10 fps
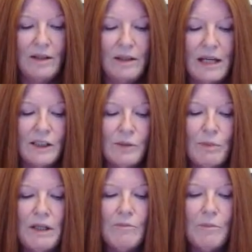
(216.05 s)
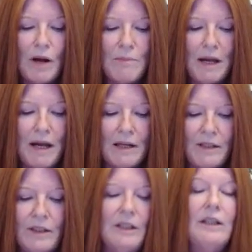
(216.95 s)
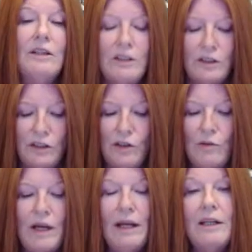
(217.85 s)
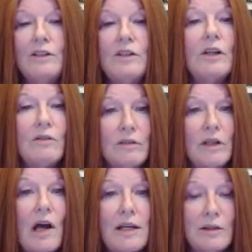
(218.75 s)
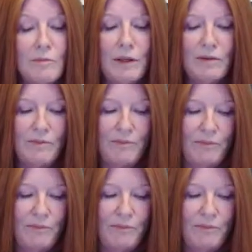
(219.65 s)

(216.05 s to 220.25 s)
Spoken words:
that is being bypassed in this new age of enlightenment.